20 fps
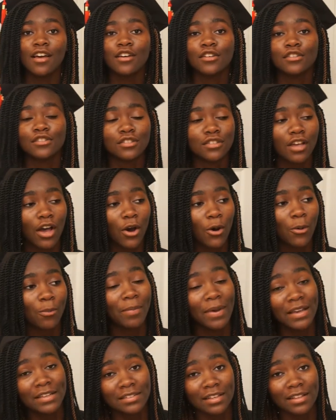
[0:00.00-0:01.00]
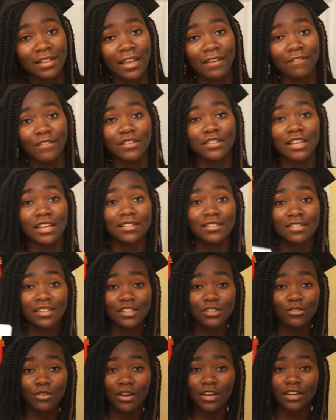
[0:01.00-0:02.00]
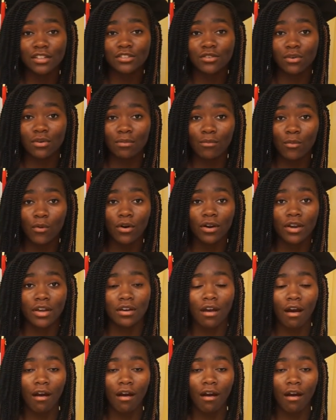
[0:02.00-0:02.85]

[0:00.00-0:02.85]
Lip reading: So basically, if you take 6 credits or more in